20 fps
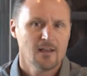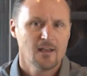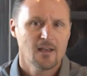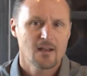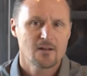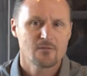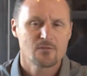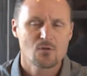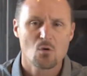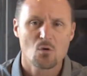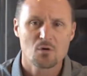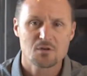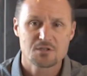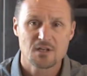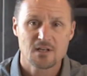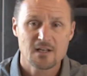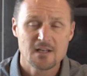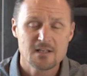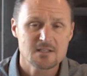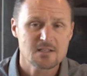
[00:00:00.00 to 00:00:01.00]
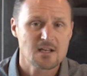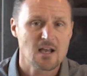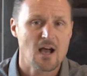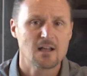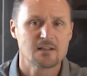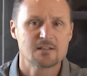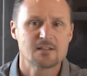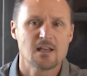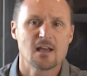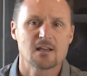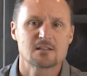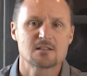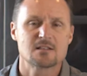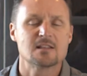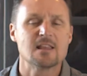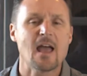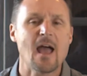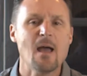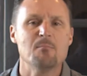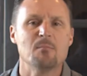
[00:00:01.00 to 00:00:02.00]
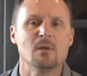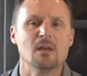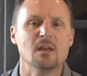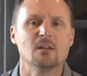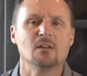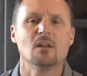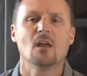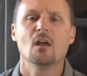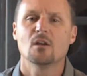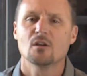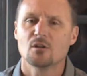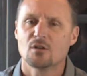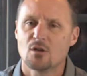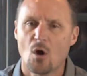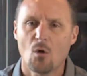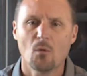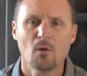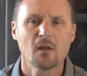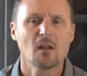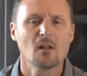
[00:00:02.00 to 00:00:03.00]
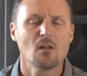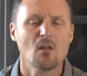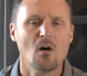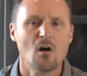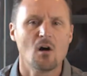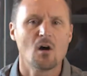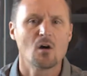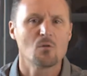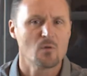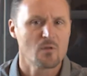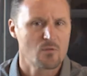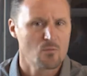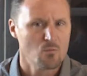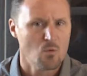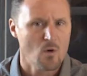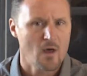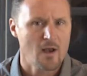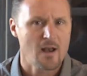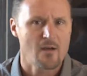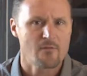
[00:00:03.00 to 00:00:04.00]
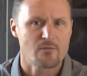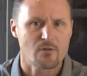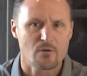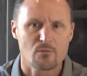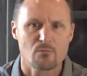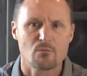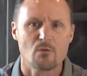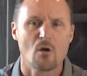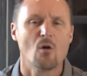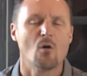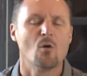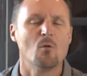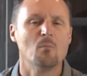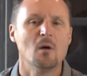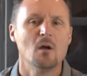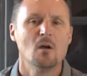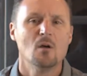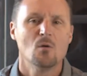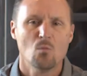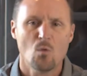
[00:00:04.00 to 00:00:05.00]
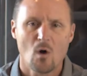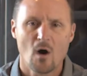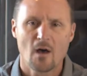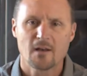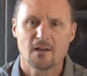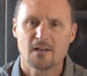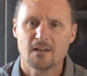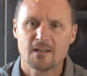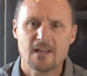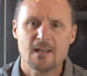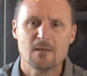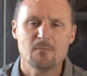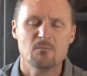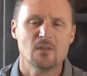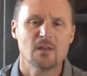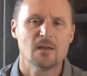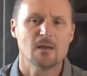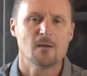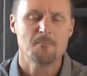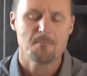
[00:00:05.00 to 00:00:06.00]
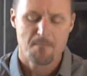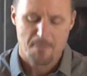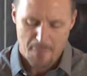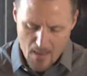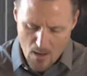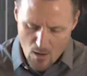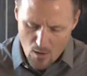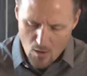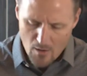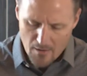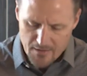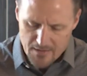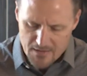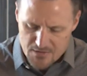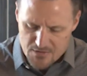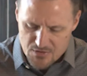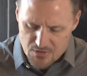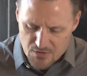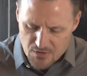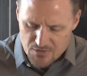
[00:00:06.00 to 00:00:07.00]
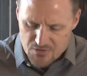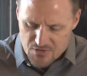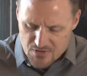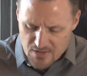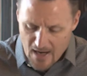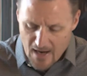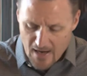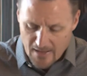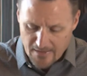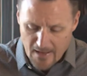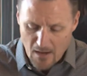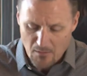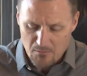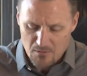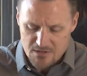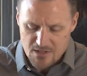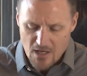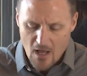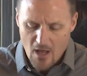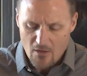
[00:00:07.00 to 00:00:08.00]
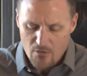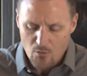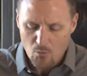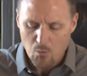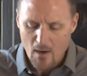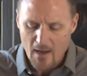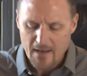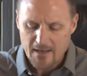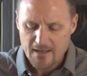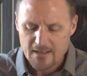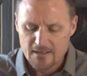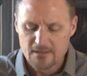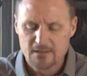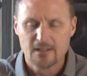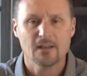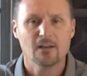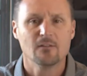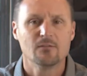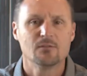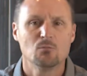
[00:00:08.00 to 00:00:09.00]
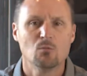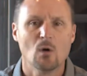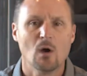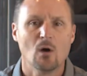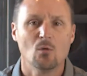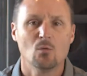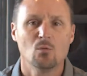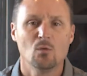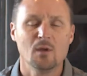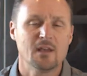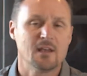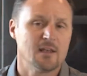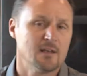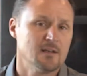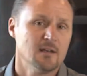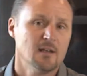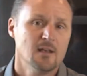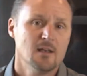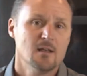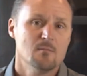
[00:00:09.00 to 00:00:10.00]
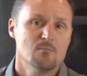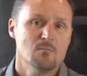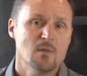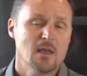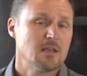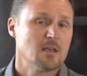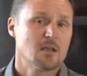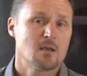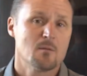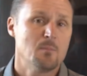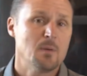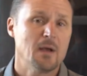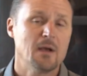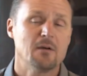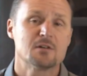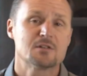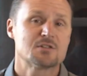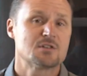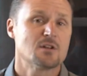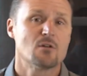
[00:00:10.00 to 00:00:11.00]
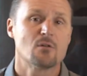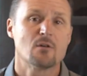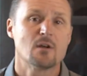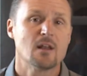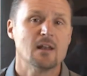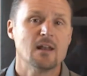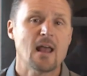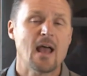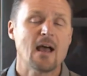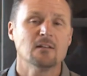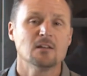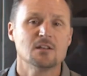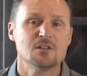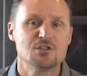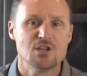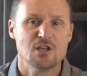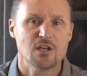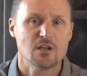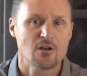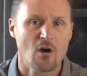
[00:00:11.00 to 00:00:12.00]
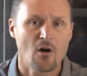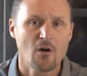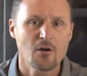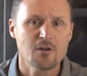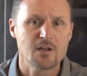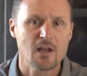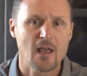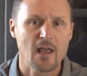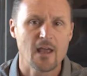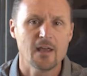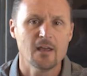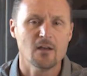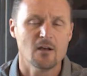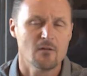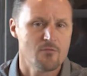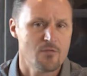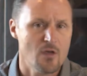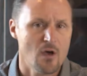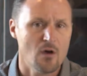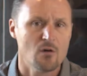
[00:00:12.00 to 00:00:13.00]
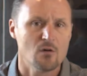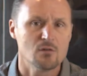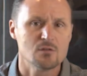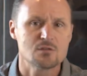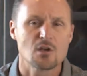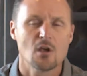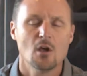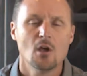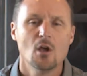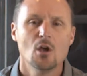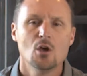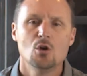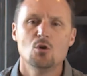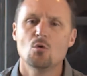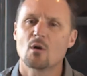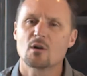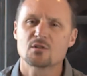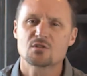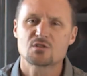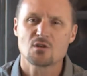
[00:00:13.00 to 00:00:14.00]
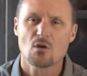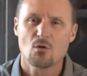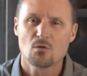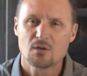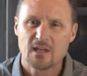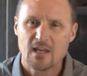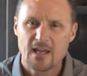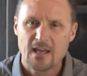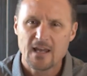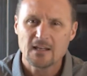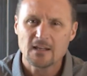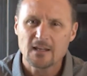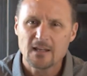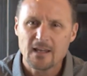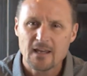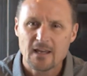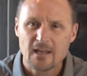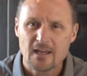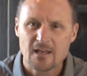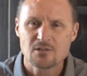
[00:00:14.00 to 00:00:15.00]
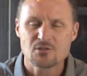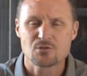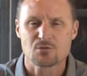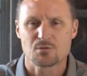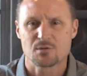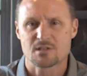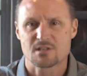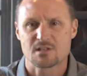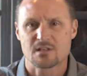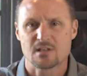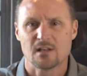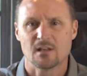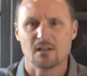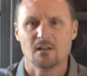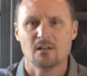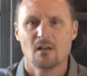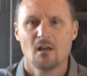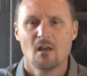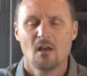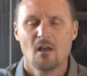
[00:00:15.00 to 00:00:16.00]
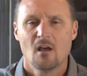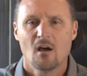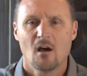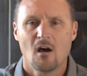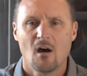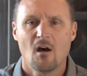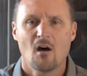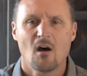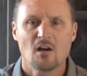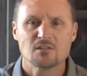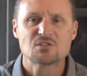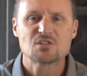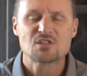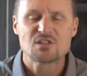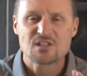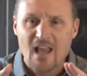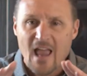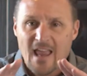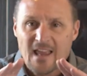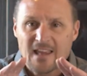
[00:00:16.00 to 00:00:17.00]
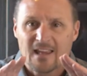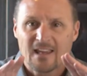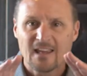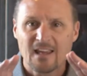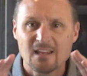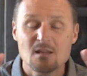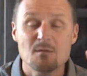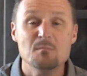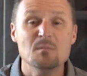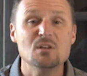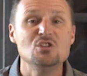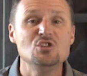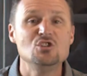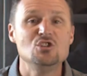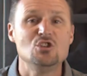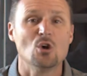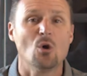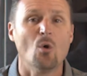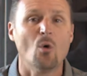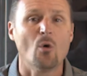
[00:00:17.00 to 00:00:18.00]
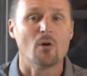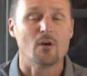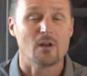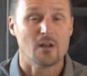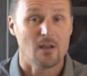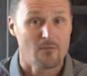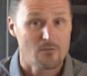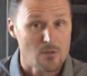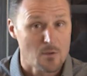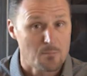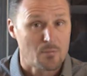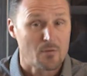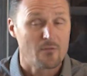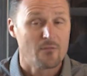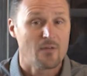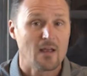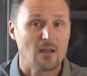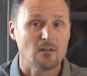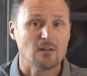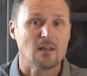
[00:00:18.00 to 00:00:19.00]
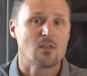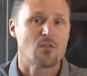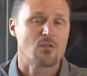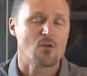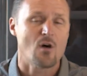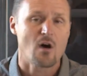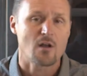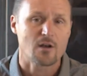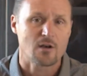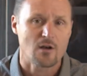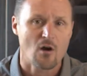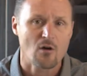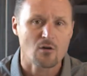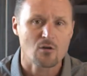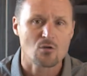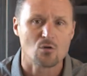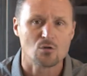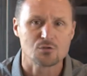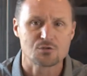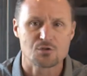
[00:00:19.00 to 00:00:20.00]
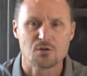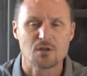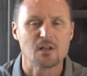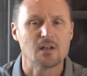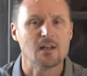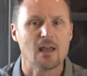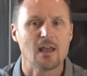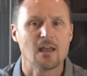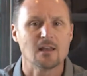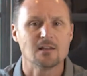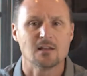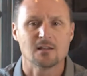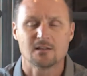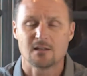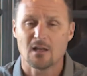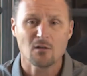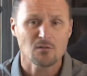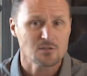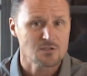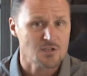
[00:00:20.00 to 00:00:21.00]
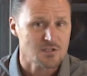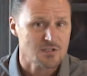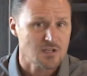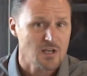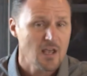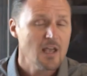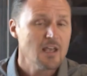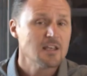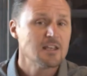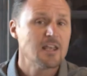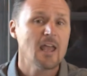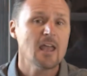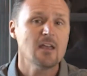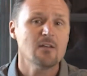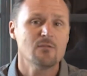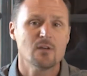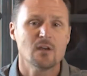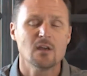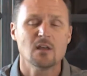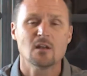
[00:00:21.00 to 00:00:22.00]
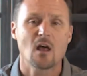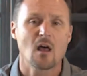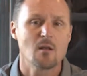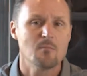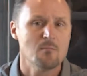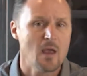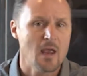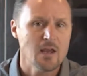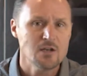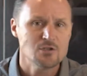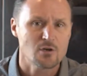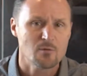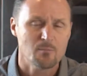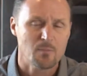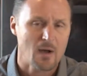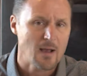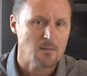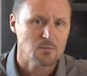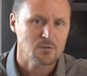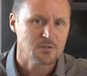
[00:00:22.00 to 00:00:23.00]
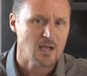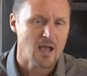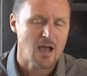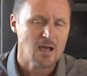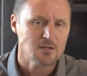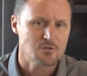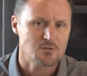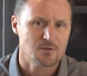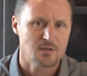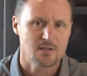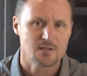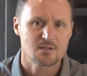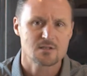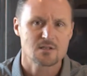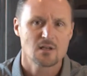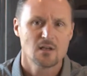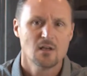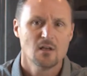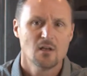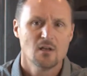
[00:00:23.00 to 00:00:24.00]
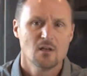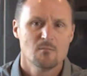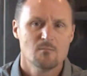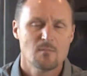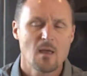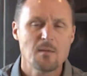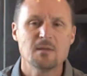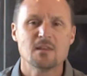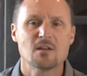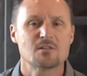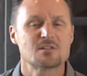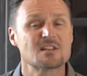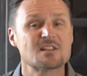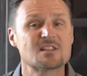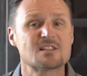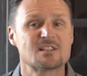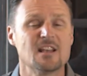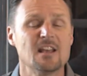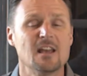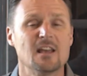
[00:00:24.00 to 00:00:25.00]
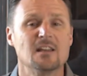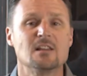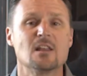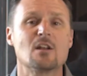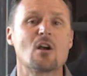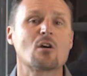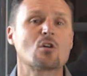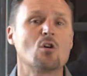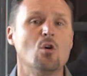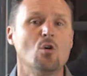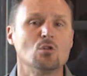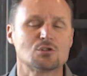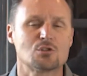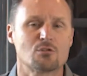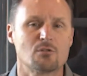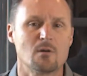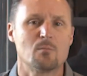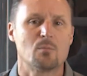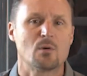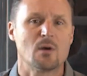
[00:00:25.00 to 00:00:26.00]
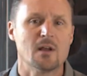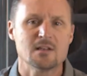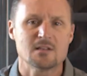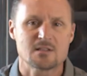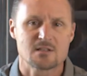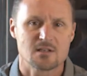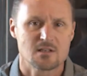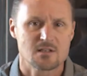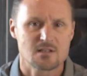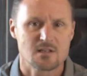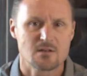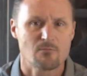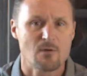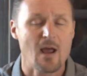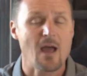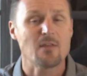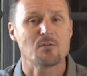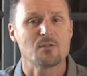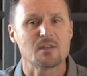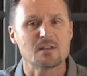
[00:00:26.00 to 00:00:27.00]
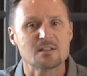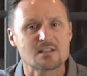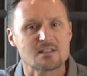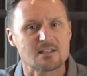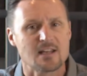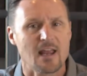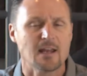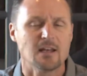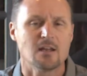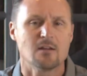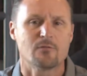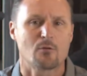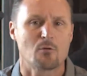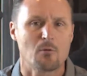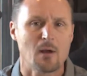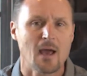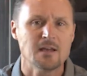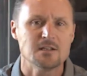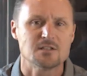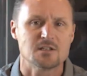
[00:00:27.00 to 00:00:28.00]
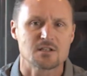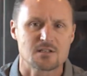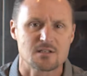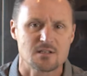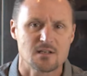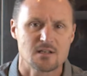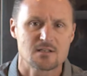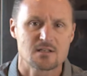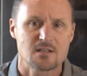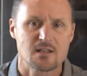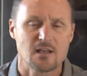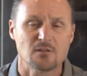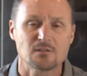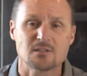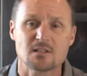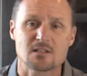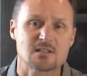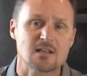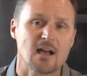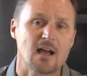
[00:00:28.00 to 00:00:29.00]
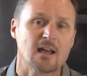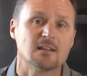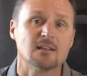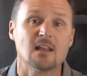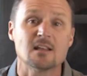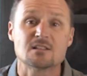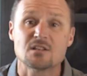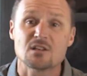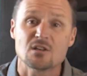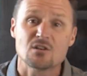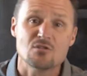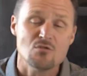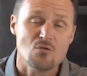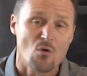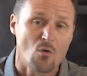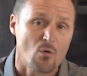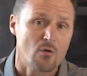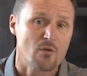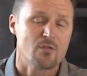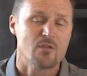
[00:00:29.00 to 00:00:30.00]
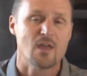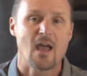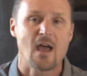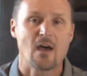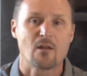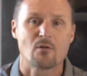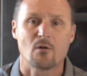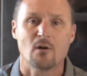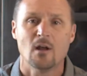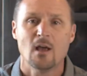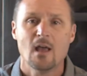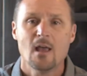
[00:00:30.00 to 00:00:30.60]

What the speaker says: And of course, in his context, that meant going along with whatever Rome wanted, keep them on his good side. That was the way he lived. Well, we can make a comparison or an analogy in our day of those who are so keenly interested on staying in the majority of the prevailing thought in our culture today that they'll just cave in on major Bible doctrines. Maybe there's a sin that our culture embraces, and rather than standing for righteousness, they'll decide, let's ignore that, or